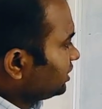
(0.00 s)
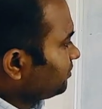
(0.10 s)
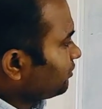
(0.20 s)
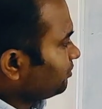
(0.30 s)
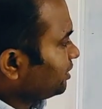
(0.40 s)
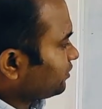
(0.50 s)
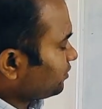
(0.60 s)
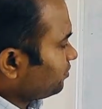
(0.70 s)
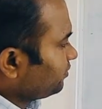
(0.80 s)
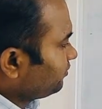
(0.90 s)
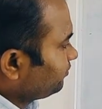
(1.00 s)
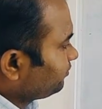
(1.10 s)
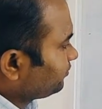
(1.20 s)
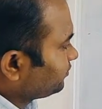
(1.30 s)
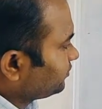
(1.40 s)
is about Emetrop.
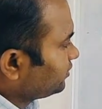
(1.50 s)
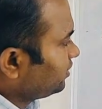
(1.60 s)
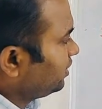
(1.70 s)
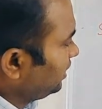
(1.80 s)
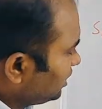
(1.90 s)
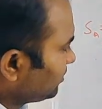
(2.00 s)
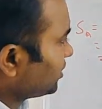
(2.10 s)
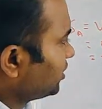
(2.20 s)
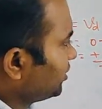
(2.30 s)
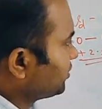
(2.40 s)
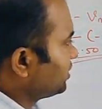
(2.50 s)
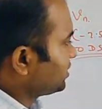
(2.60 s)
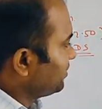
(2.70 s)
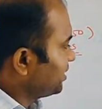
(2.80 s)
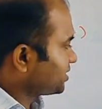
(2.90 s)
Let me continue the
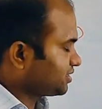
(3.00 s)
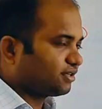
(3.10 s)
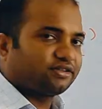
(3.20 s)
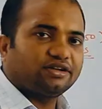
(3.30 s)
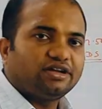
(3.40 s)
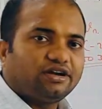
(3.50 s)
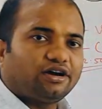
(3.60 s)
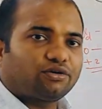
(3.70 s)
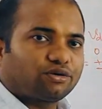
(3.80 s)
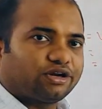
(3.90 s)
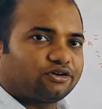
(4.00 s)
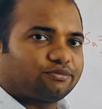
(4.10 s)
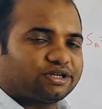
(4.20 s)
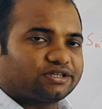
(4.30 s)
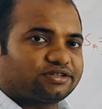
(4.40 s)
same lectures on the ocular
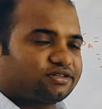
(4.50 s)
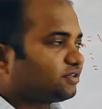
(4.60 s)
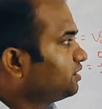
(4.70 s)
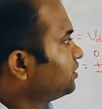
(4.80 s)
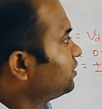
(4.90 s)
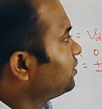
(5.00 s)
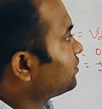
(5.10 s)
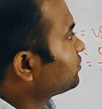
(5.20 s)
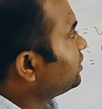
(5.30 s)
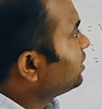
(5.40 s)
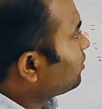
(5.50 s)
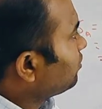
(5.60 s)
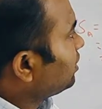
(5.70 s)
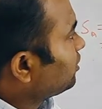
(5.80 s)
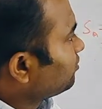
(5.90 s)
accommodations. So in
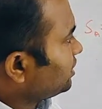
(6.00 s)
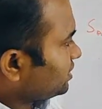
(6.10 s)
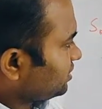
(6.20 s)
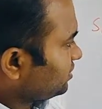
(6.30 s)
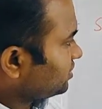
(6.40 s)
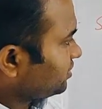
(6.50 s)
ocular accommodation